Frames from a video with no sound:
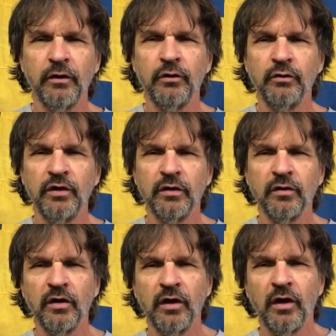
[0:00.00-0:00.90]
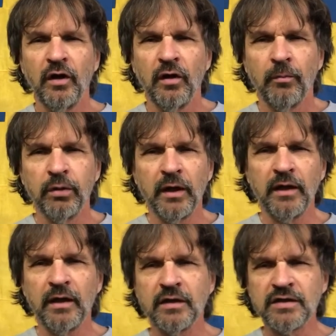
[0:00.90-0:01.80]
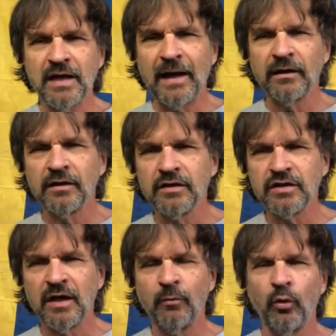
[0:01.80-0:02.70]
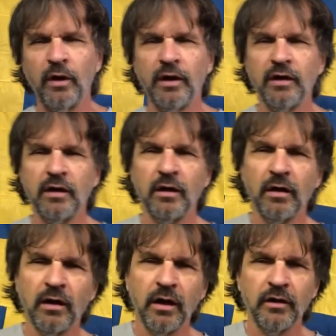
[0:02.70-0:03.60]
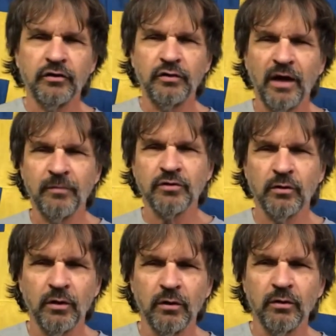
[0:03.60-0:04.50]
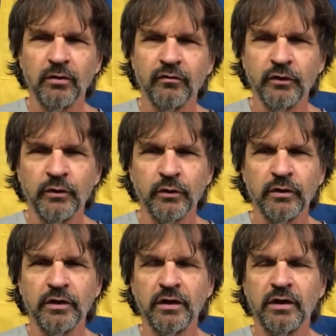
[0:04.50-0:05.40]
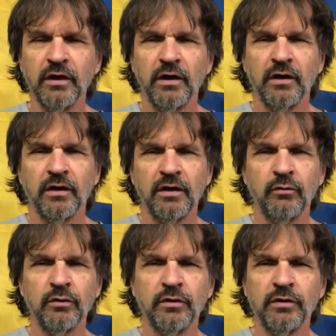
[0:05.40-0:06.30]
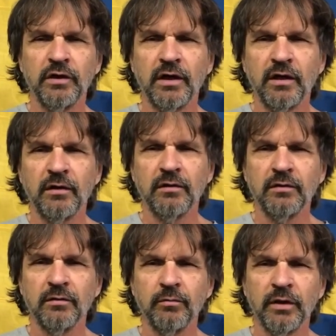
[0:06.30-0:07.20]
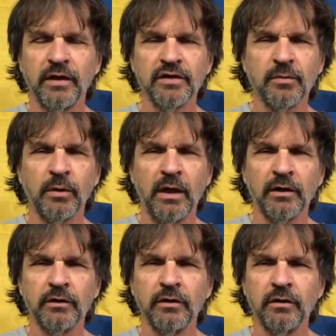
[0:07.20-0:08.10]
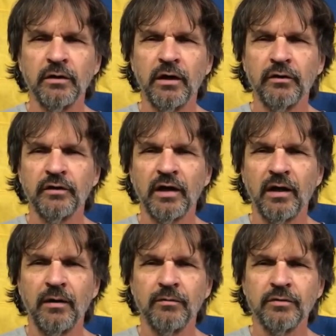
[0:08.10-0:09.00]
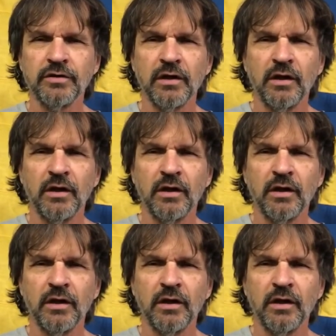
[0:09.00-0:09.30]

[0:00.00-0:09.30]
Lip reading: who didn't play exactly the same way 2 times in a row. Frequently, he would play as a blocker, other times